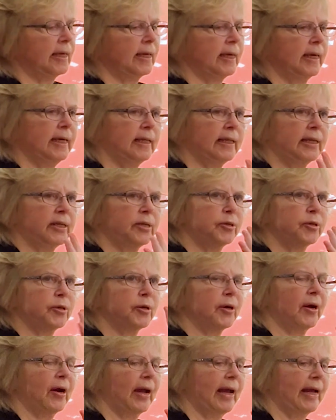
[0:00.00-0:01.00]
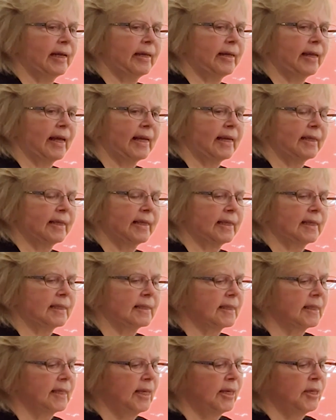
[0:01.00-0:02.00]
Keely took her hand like
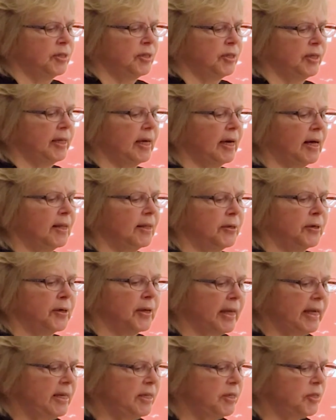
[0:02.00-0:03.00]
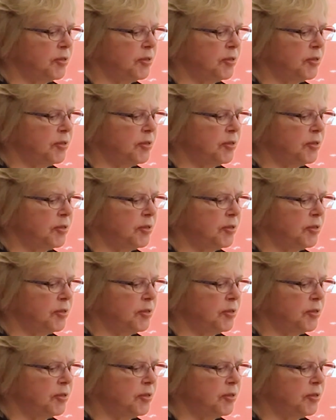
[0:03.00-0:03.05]
this. She colored each